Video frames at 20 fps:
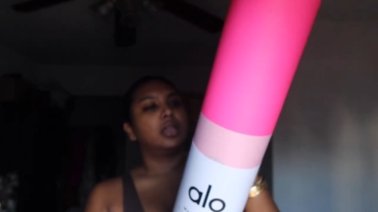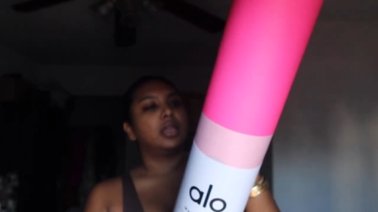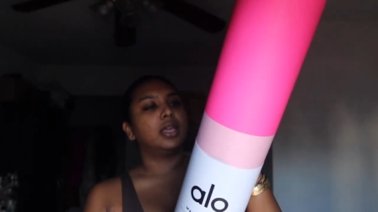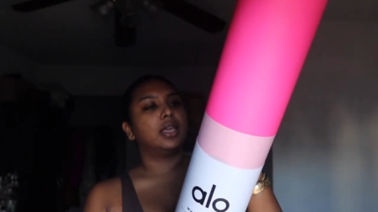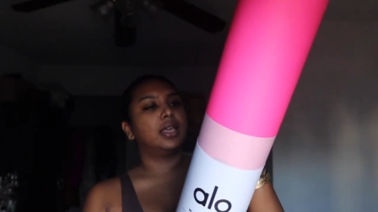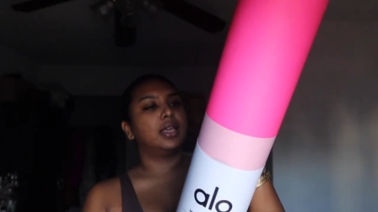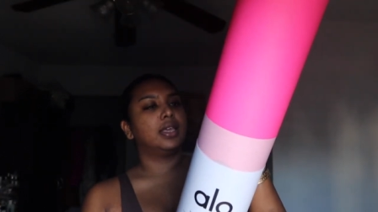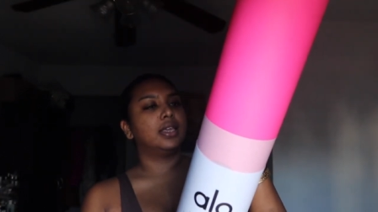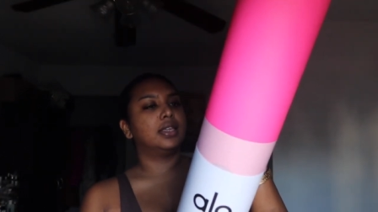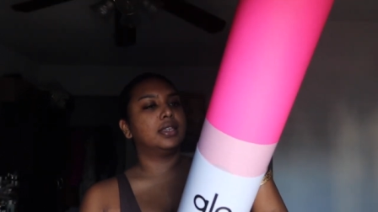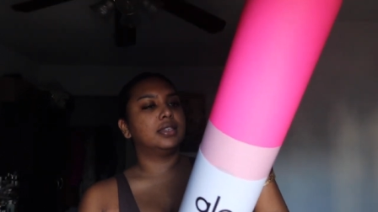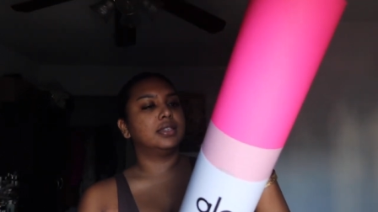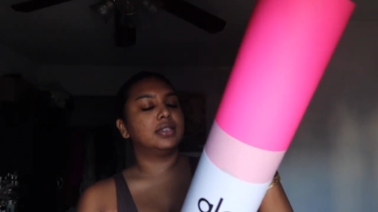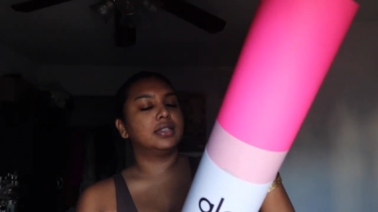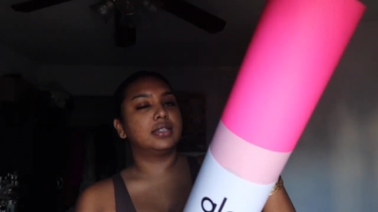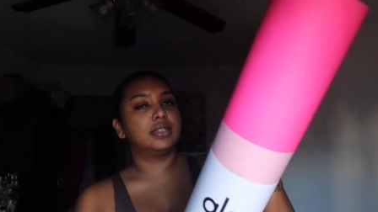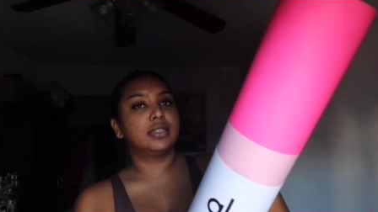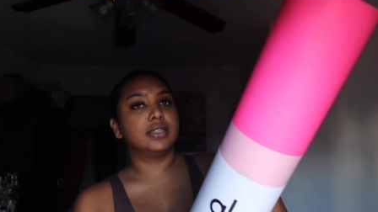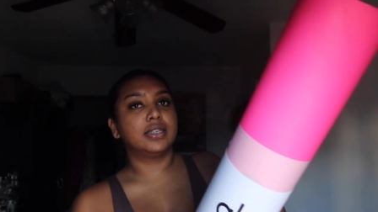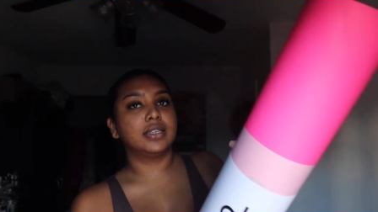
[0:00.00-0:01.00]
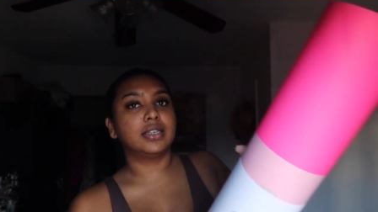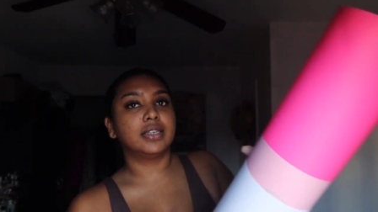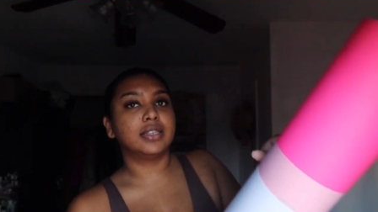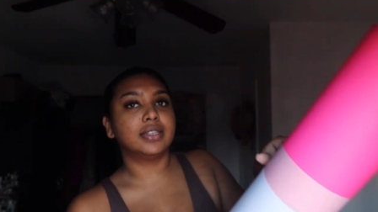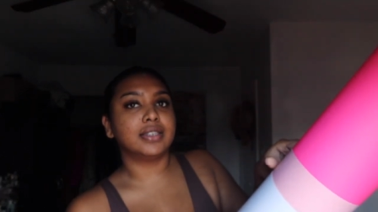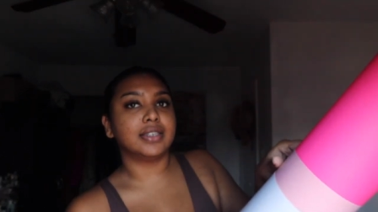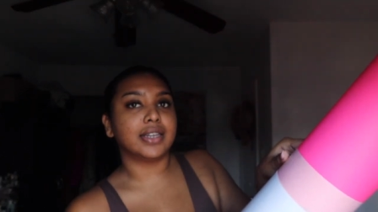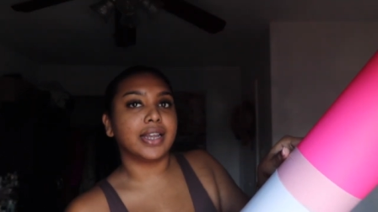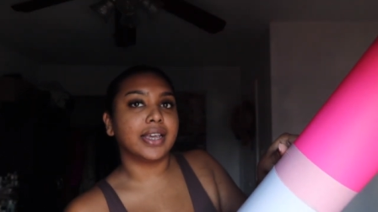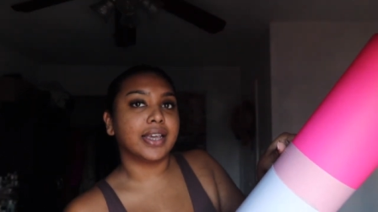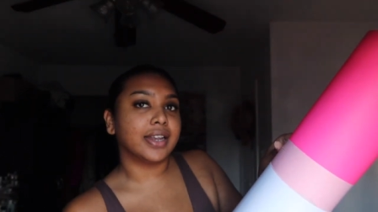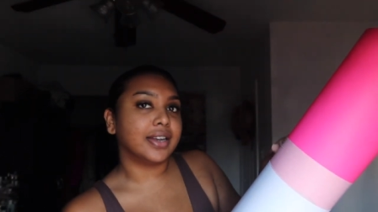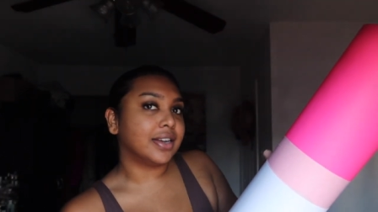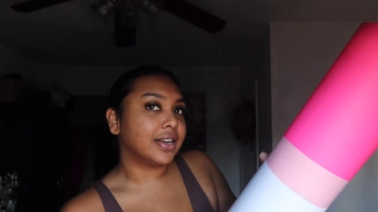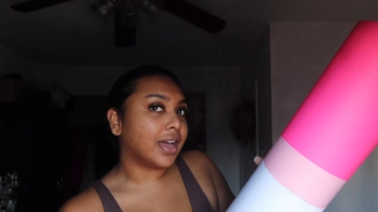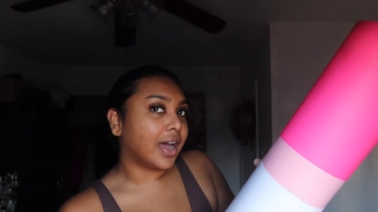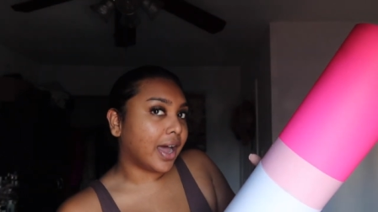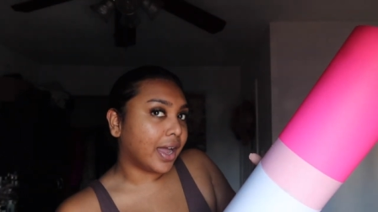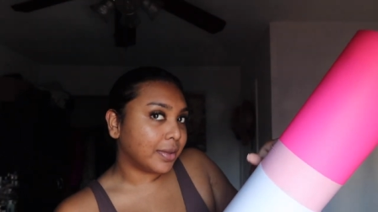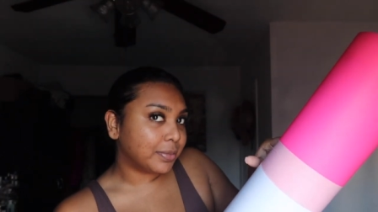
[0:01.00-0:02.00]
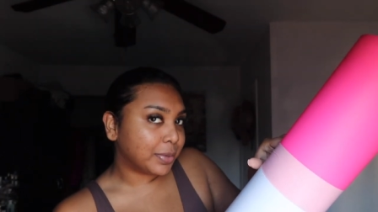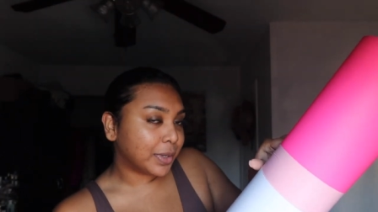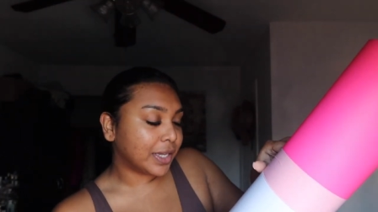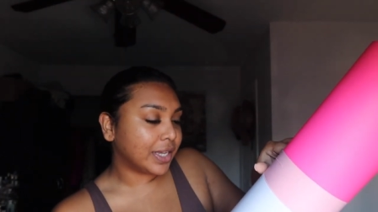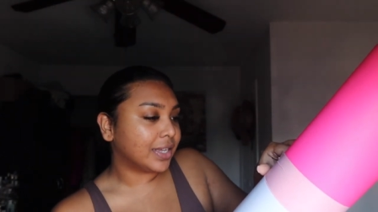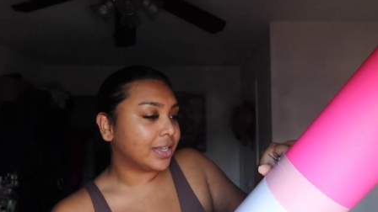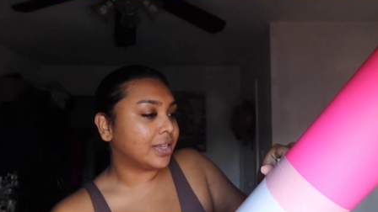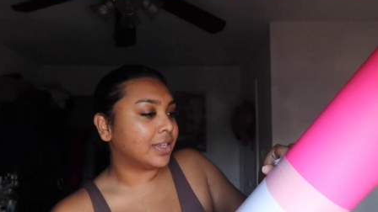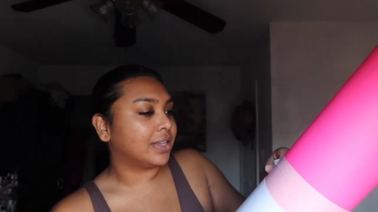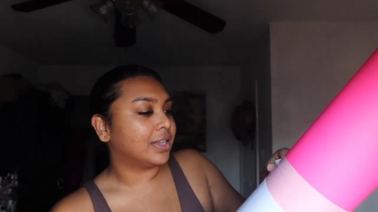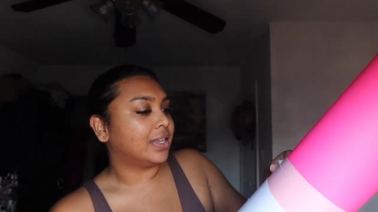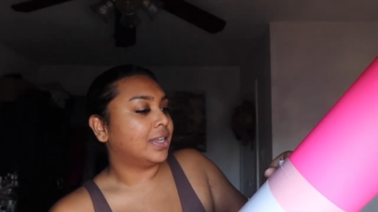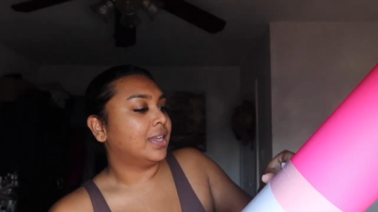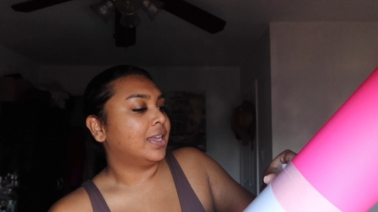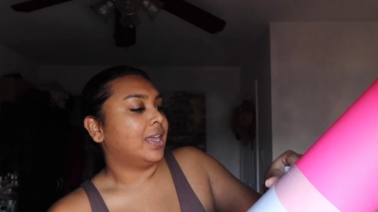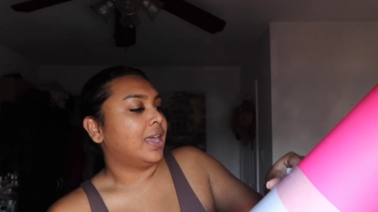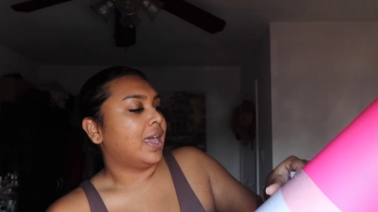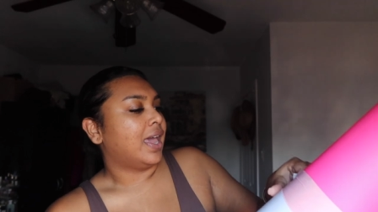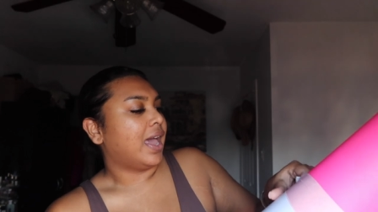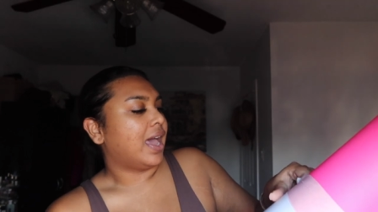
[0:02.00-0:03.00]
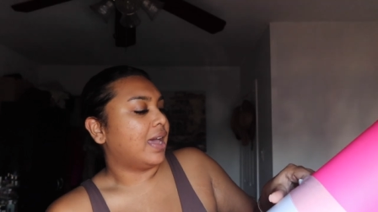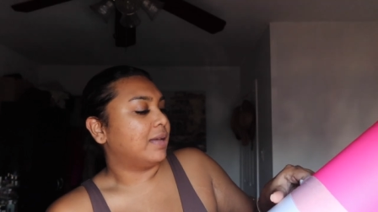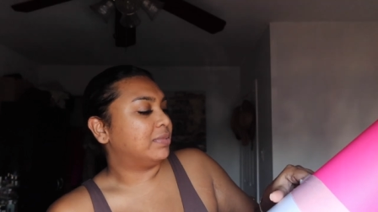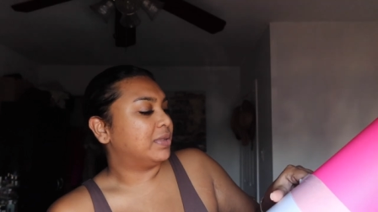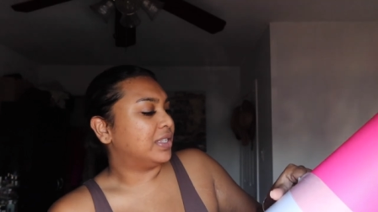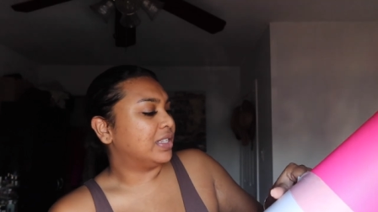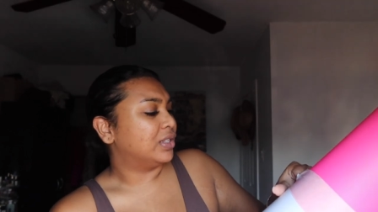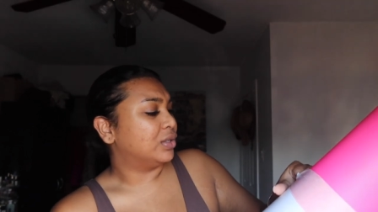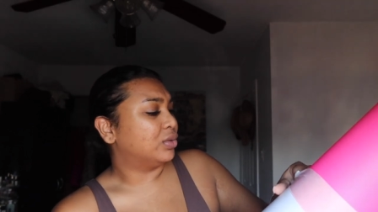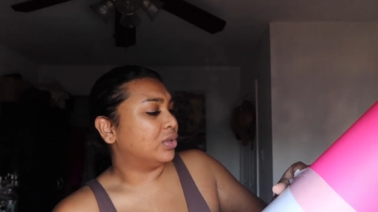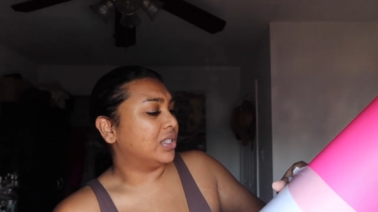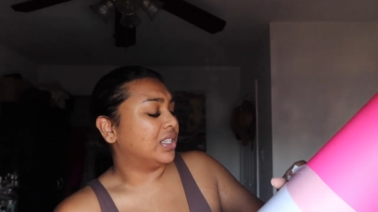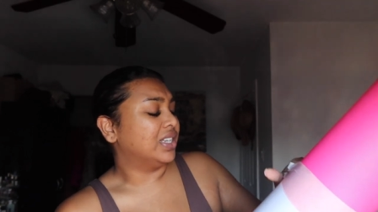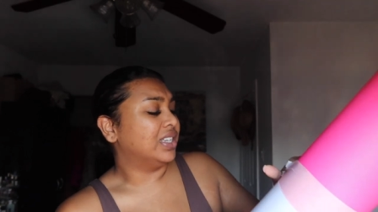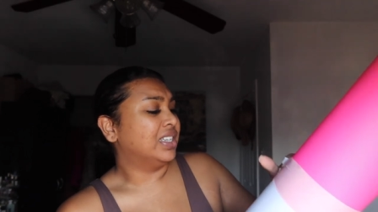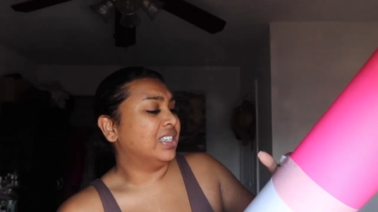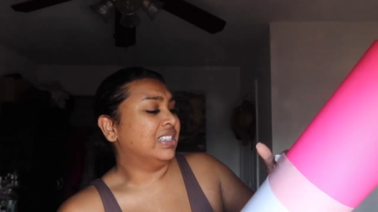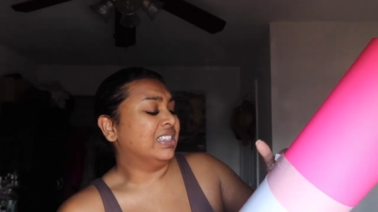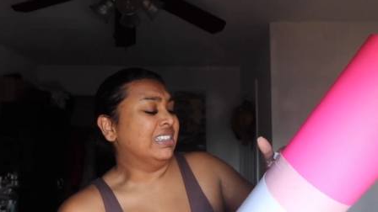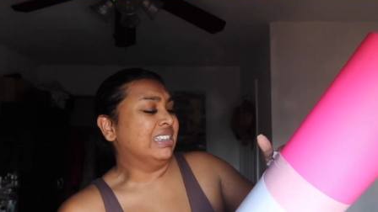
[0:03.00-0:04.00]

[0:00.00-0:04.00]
And did I get in hot pink? Absolutely.